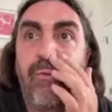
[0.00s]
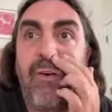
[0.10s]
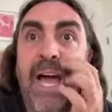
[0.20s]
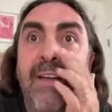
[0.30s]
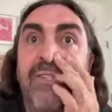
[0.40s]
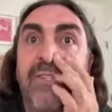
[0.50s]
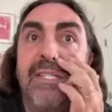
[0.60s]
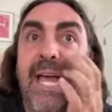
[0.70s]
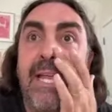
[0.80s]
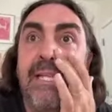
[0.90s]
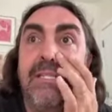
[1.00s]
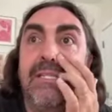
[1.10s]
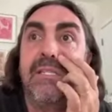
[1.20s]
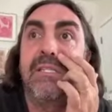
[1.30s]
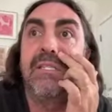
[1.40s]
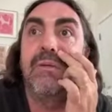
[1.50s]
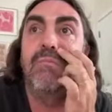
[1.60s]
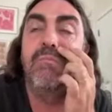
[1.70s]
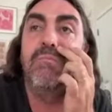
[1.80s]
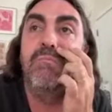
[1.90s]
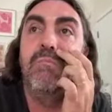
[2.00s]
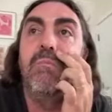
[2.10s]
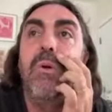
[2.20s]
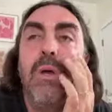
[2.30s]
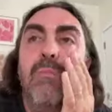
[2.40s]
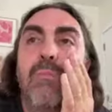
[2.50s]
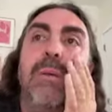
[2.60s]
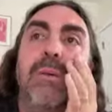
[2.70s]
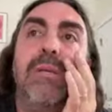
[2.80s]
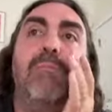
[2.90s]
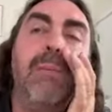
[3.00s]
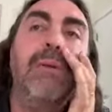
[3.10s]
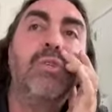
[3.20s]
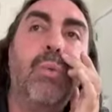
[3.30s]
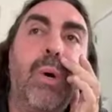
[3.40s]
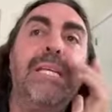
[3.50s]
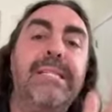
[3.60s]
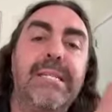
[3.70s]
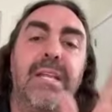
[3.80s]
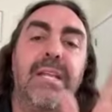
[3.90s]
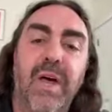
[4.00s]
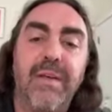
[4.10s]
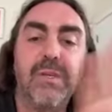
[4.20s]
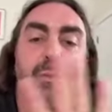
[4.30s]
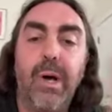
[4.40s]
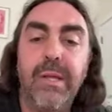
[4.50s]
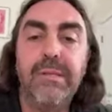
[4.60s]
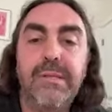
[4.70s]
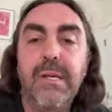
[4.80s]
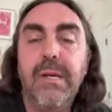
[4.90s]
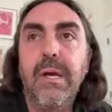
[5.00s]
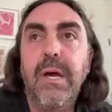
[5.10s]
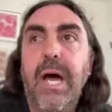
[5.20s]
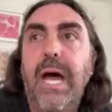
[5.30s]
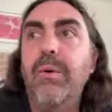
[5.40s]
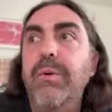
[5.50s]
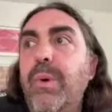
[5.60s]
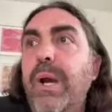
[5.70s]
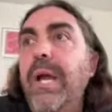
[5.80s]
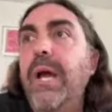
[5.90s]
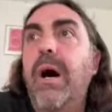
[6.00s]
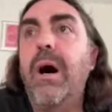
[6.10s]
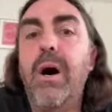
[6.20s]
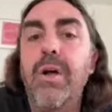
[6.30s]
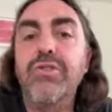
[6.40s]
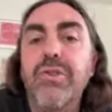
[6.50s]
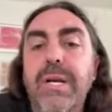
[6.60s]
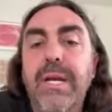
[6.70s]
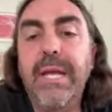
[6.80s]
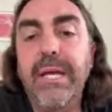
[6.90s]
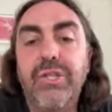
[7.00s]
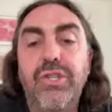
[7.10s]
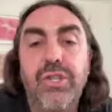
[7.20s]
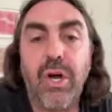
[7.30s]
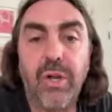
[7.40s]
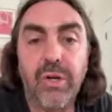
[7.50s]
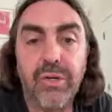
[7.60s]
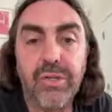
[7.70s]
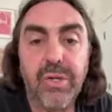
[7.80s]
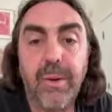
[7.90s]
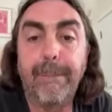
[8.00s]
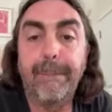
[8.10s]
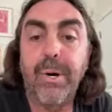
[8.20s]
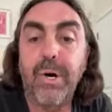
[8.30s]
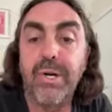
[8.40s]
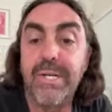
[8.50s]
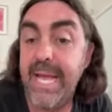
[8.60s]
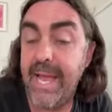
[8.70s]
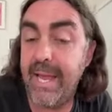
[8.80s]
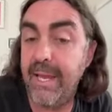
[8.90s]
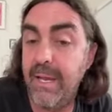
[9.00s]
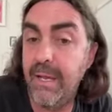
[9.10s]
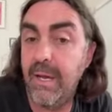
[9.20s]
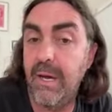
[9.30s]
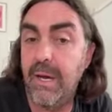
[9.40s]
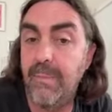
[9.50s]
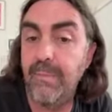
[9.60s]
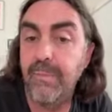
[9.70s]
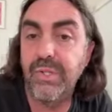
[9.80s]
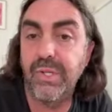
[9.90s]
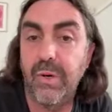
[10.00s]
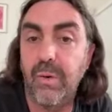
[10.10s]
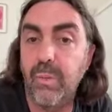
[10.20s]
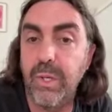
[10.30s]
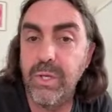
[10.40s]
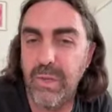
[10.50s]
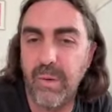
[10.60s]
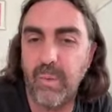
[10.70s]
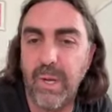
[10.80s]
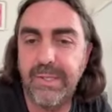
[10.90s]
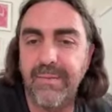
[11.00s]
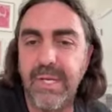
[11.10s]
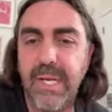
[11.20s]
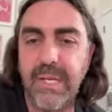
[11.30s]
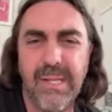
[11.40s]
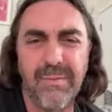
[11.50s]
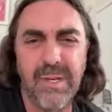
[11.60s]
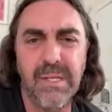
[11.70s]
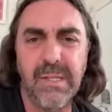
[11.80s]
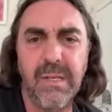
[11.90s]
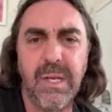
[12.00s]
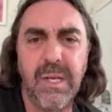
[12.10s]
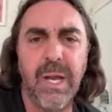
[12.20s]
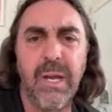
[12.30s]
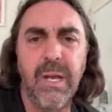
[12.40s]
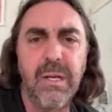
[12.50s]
Fives, tens, maybe 20s, tens, fives, and ones. I would bring $100-ish per day. So what, you're there, what, 7 days? 7 days? You're right.